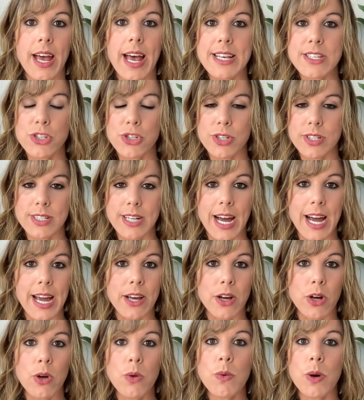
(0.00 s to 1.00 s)

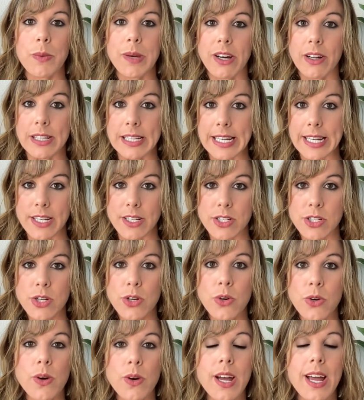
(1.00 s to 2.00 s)
estradiol, what we call
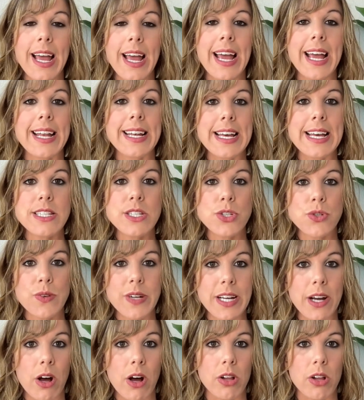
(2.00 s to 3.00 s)
E2, and
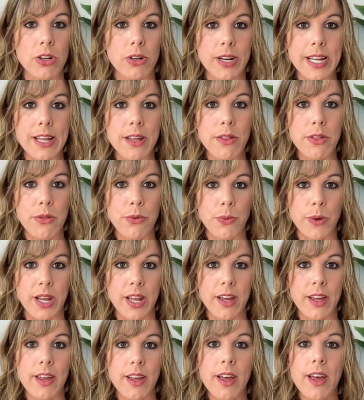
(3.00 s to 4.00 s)
estriol, or E3,
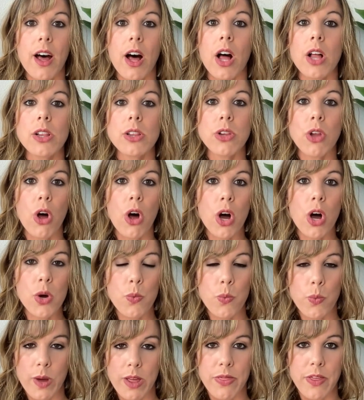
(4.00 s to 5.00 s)

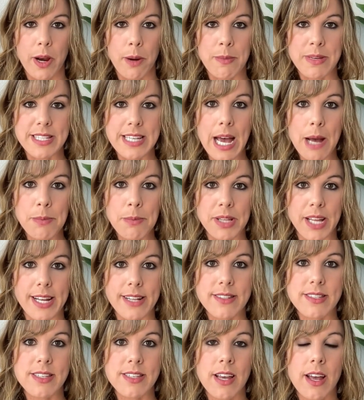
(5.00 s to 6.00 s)
along with their
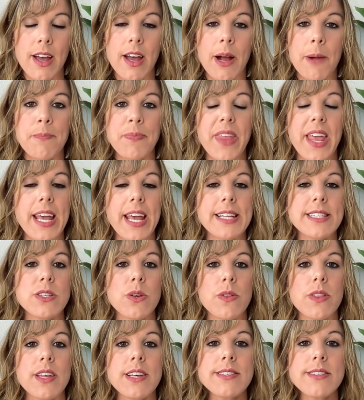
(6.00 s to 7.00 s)
metabolites. And
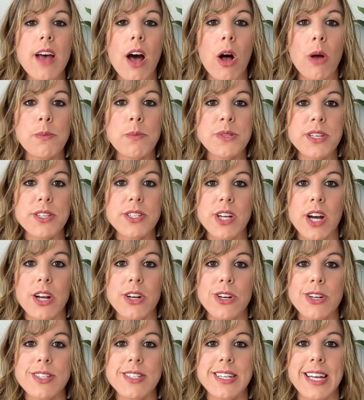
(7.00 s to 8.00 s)
so this helps us to
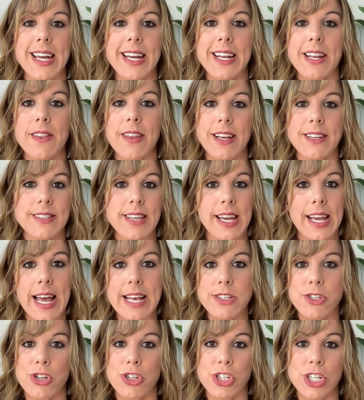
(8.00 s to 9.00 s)
understand things like
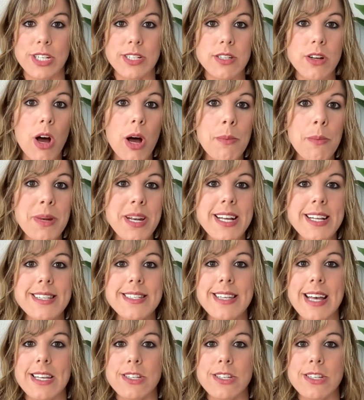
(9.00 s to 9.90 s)
estrogen dominance,